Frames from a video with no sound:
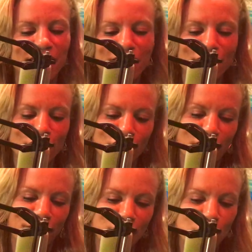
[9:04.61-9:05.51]
Give her
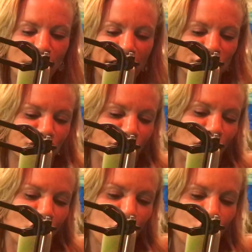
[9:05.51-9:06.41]
a few extra
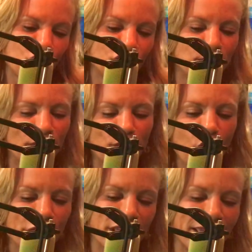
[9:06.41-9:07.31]
O's
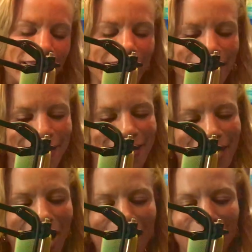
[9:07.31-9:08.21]
before you get
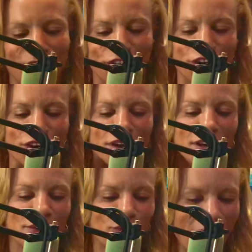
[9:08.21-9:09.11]
inside of her,
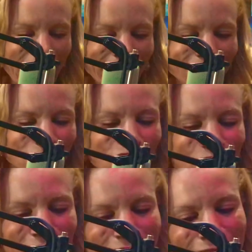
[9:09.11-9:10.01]
right? Do the